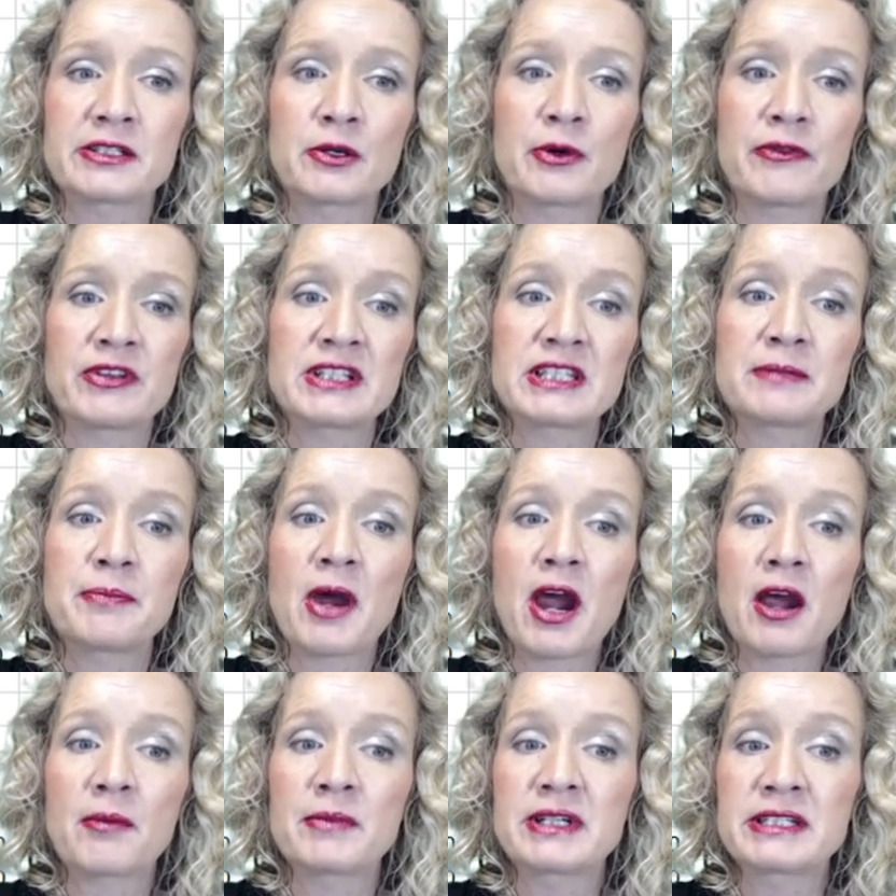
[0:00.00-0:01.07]
So if it's
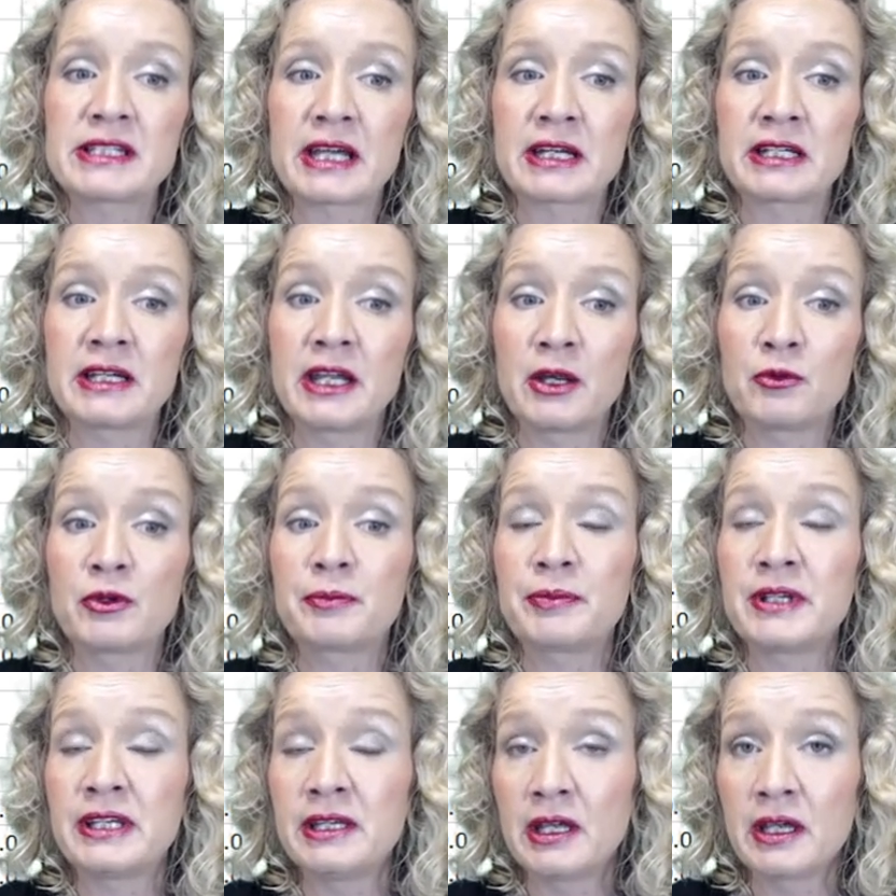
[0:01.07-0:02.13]
department, and it would
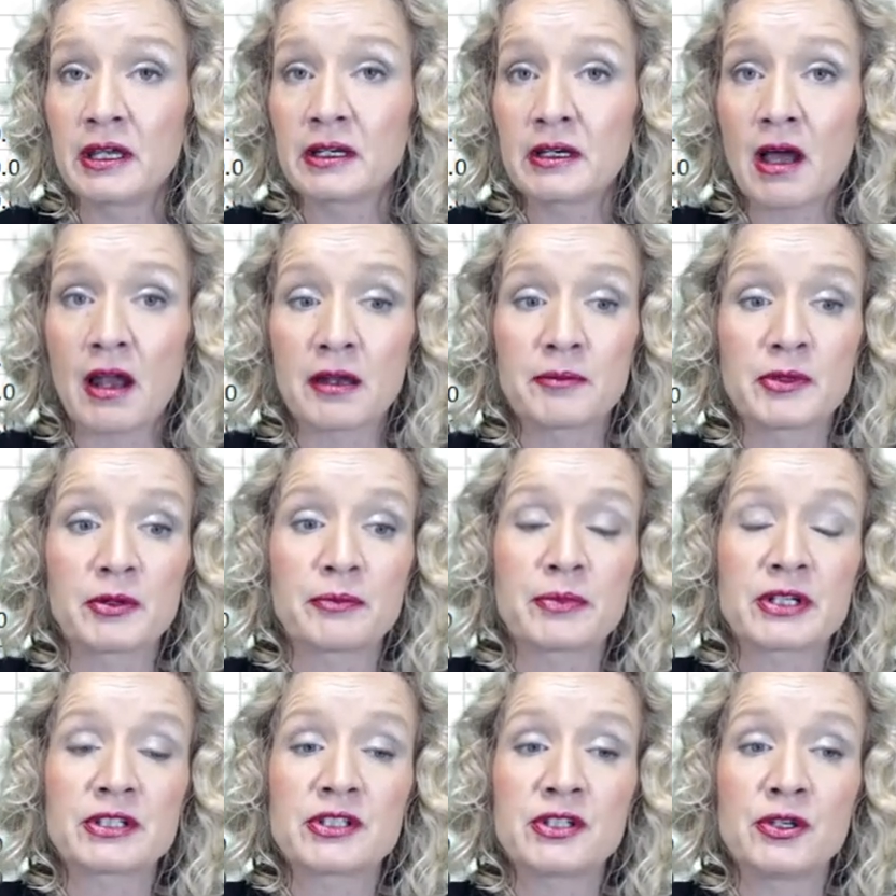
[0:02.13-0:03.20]
be column
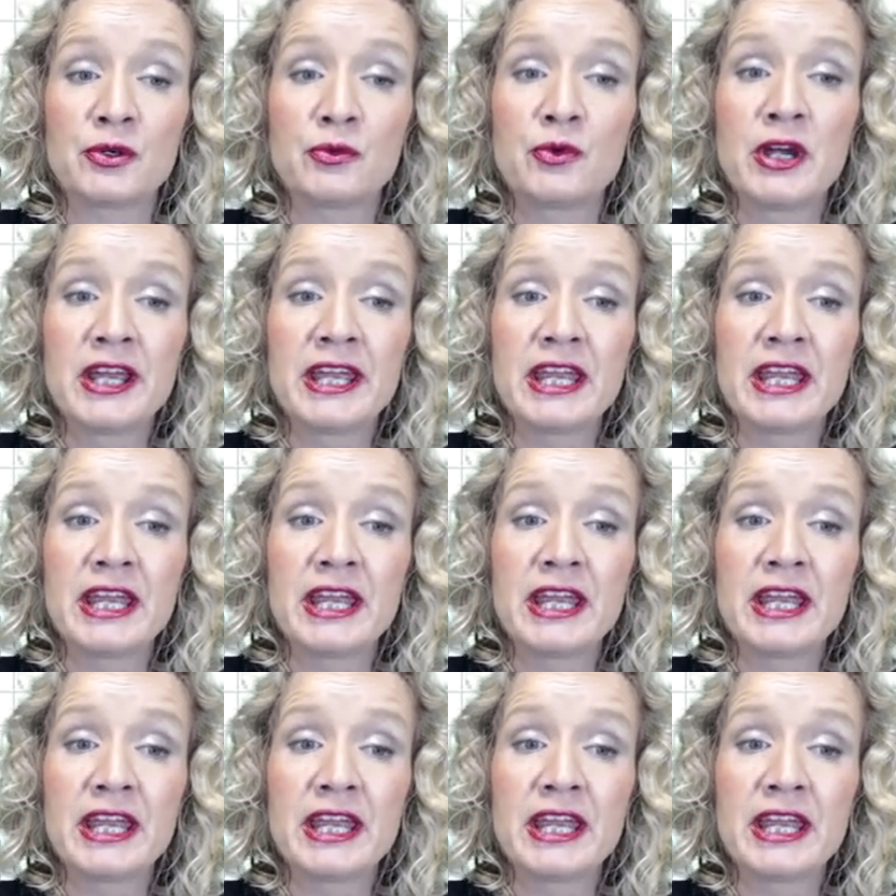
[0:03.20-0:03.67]
number 2.